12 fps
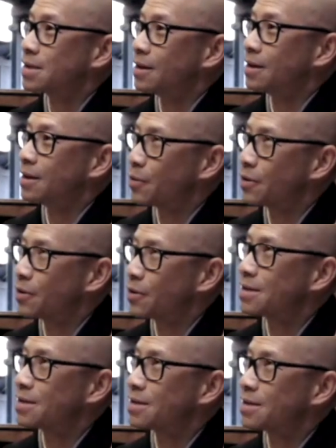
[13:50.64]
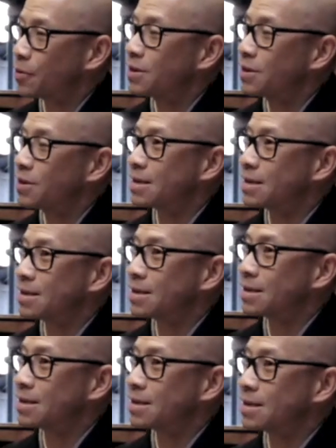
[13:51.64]
prince and the
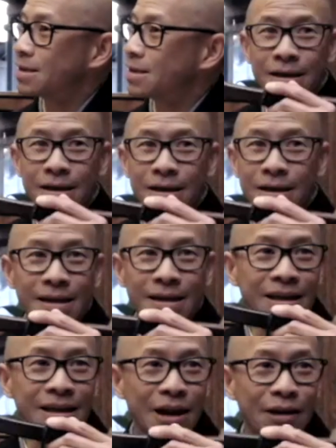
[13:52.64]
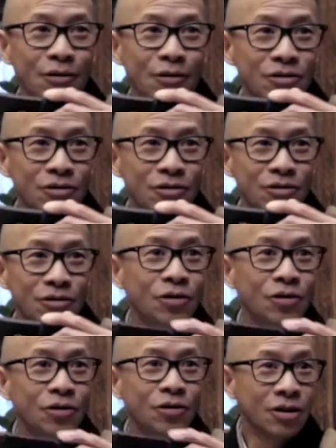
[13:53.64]
princesses, they tried to get together
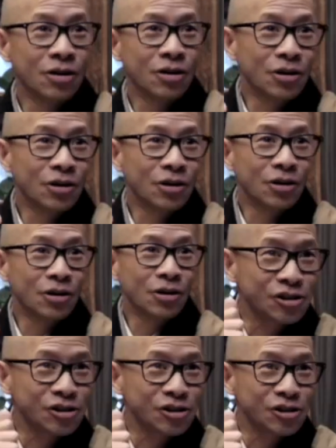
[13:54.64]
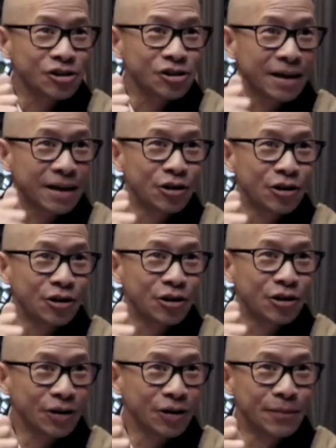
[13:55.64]
to actually make
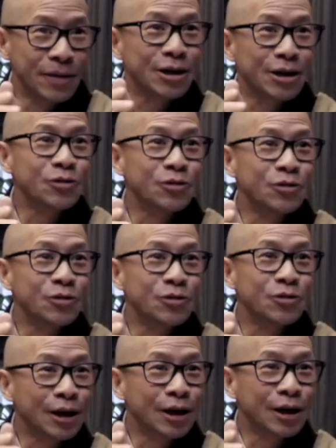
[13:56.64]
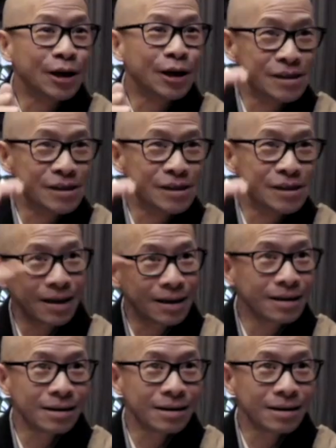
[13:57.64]
good blood, you would
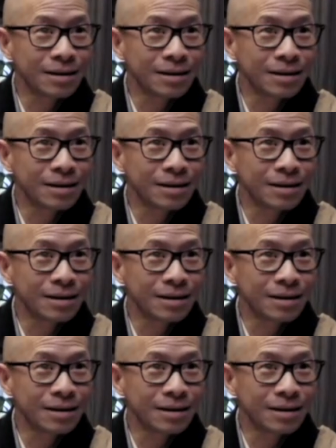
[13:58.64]
say.